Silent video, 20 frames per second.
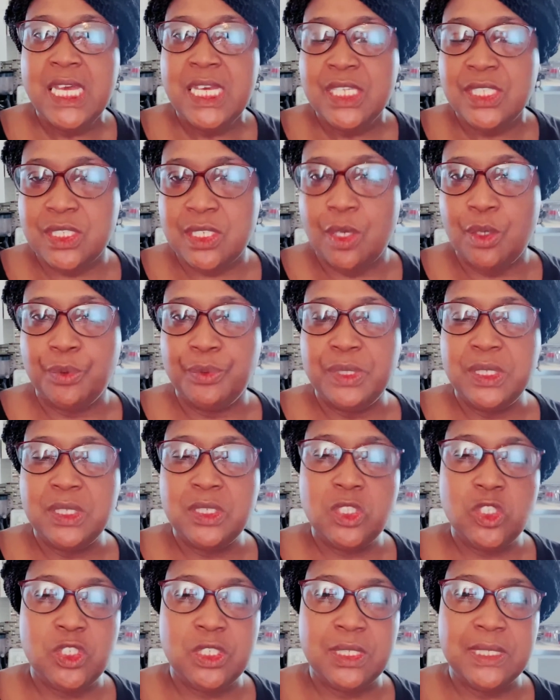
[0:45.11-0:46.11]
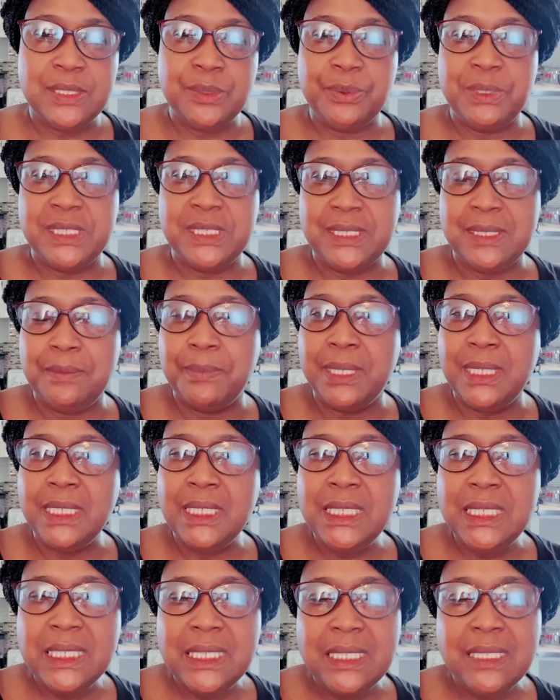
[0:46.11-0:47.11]
So this is just switched up a
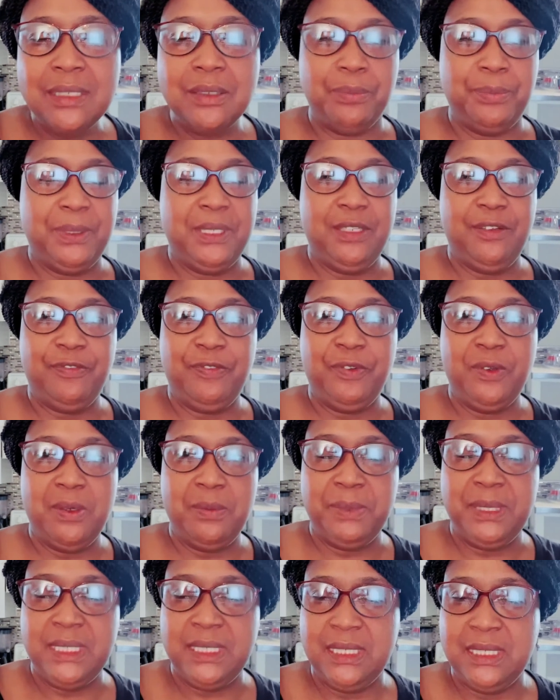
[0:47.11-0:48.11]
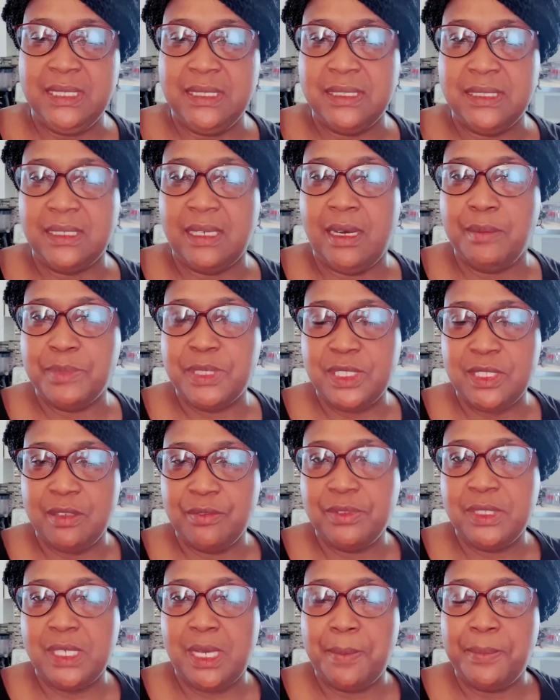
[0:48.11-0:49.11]
little bit from his
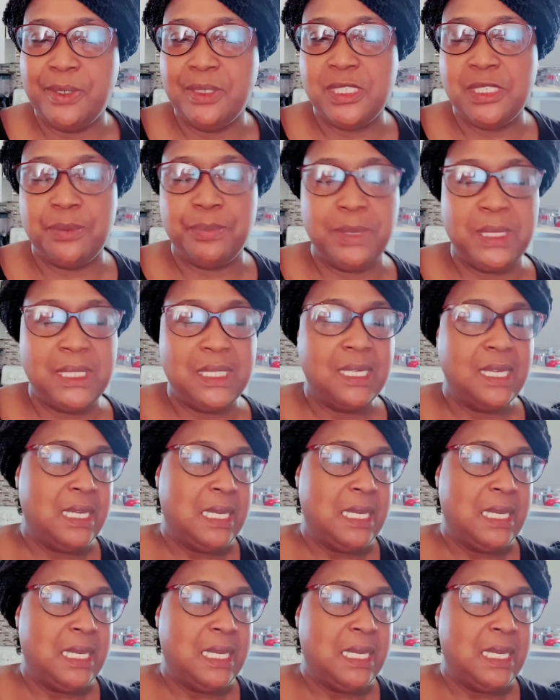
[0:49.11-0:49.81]
stovetop recipe.